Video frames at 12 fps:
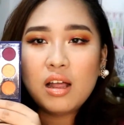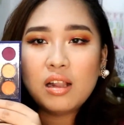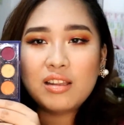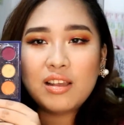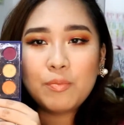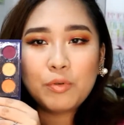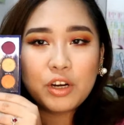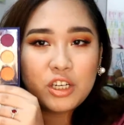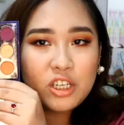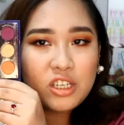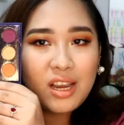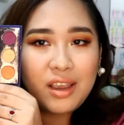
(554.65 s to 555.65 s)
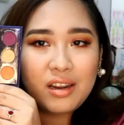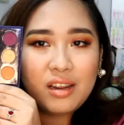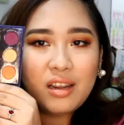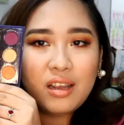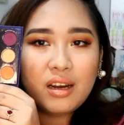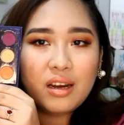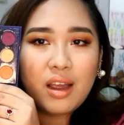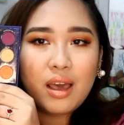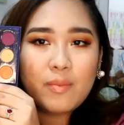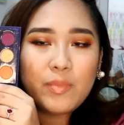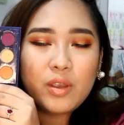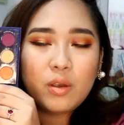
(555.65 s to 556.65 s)
Libra shade in here.
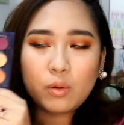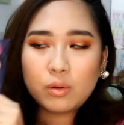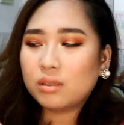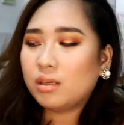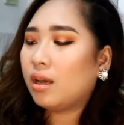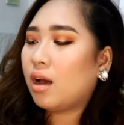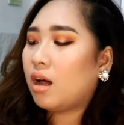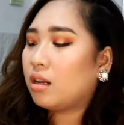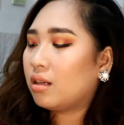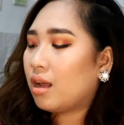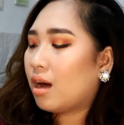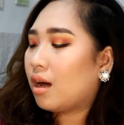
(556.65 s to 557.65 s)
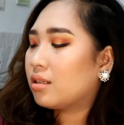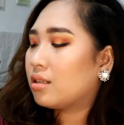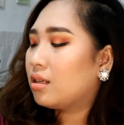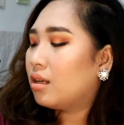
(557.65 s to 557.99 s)
I'm using a lot